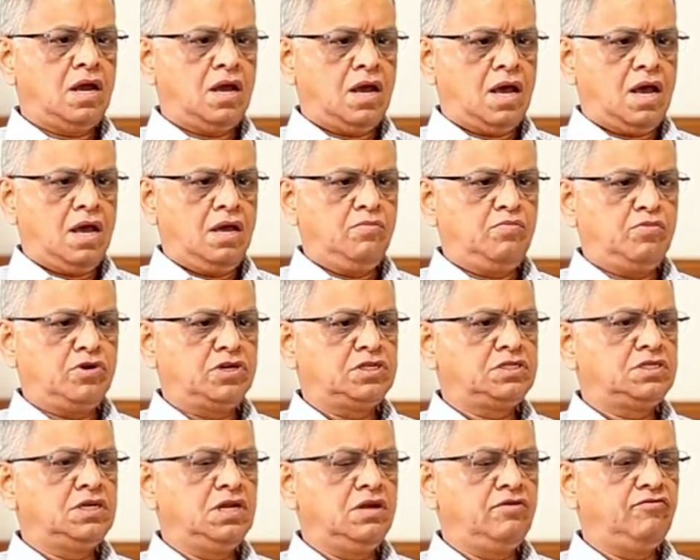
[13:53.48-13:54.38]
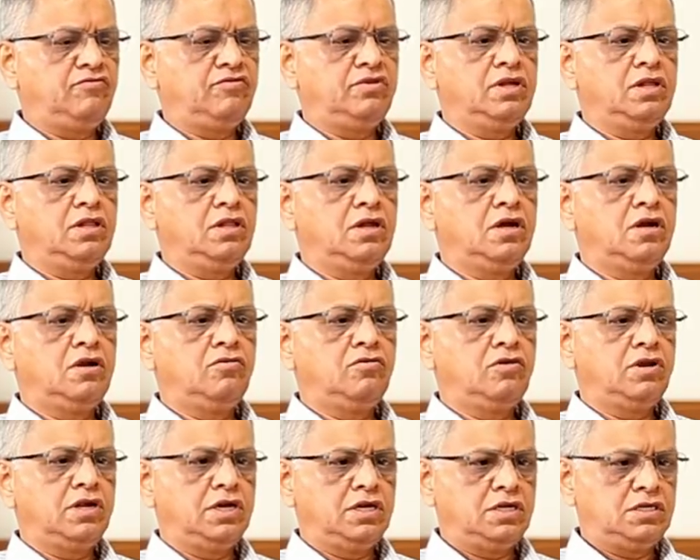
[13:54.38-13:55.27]
I personally feel that
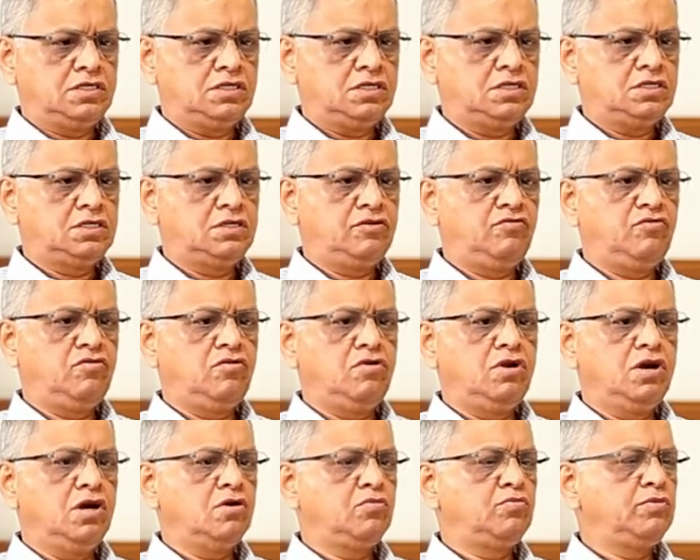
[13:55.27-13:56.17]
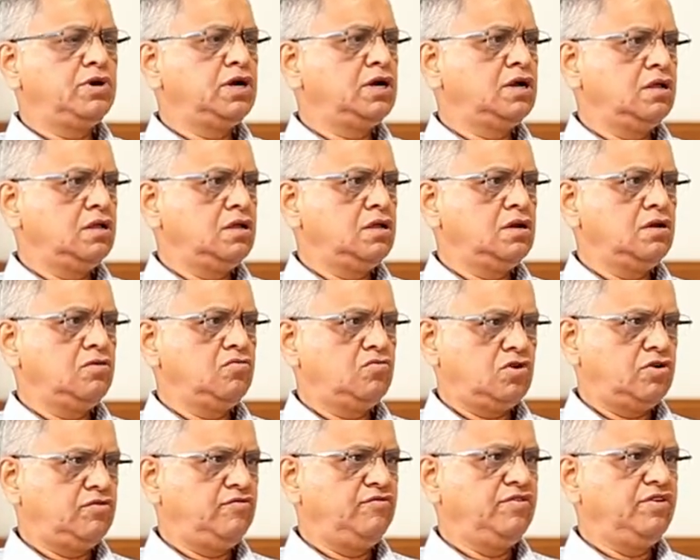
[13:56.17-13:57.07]
our youngsters of today are better than
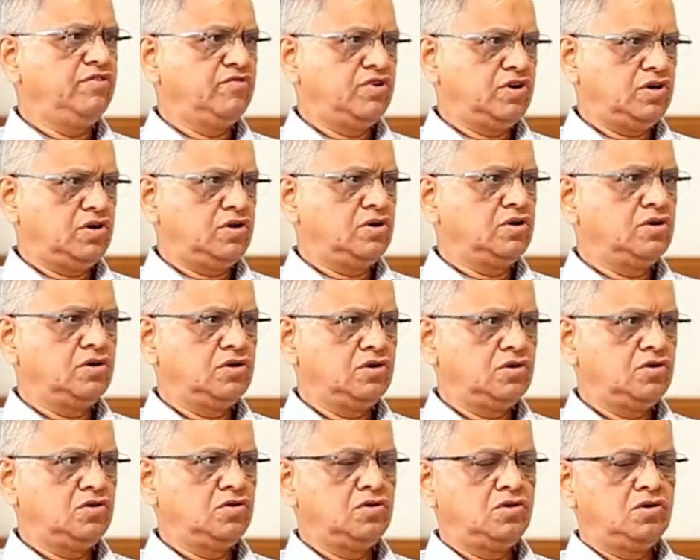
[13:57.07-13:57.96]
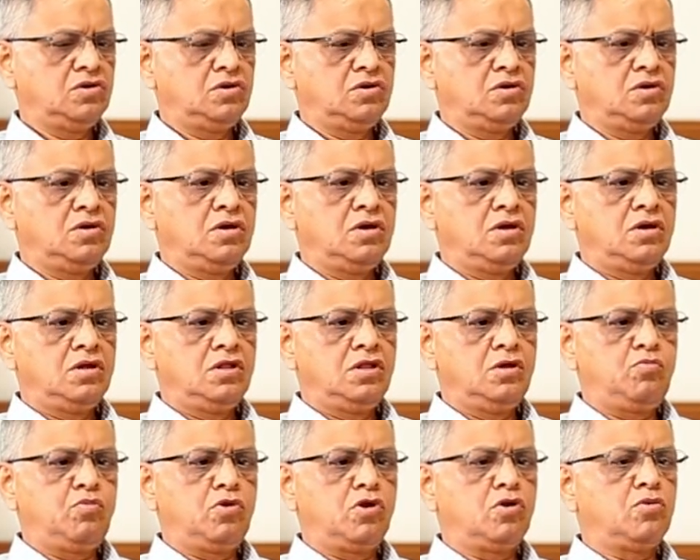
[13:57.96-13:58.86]
what we were.
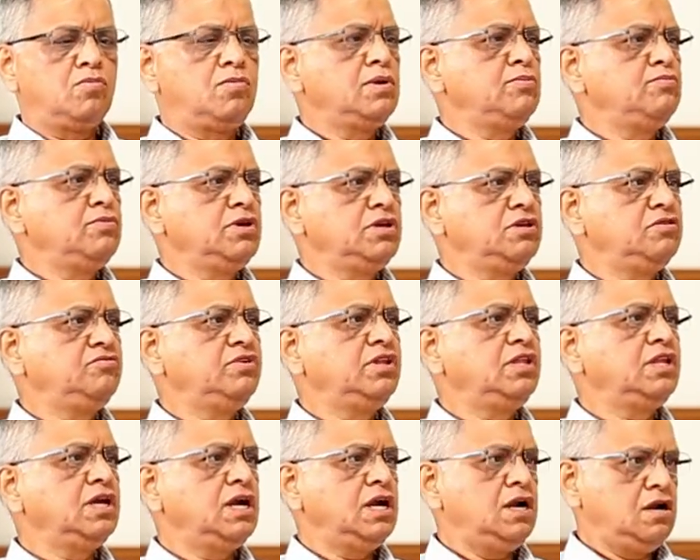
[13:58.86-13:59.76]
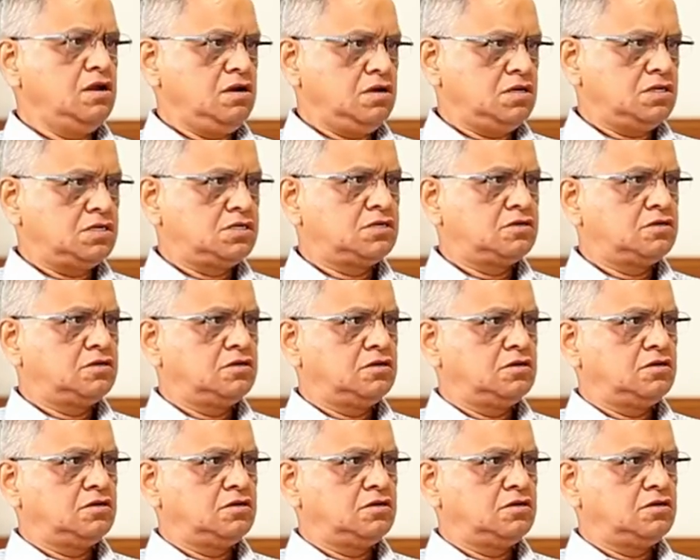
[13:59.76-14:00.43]
The problem is with elders.